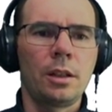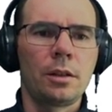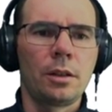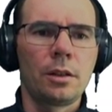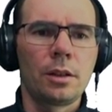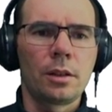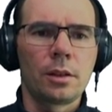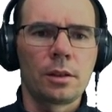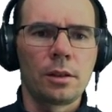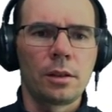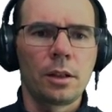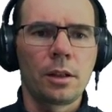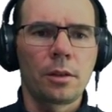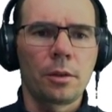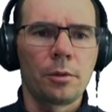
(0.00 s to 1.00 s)
and this is the
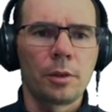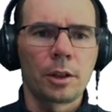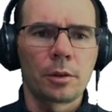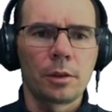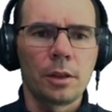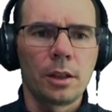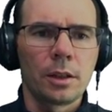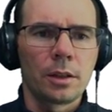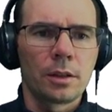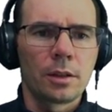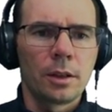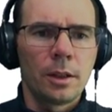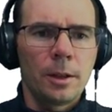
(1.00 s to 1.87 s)
length of our list,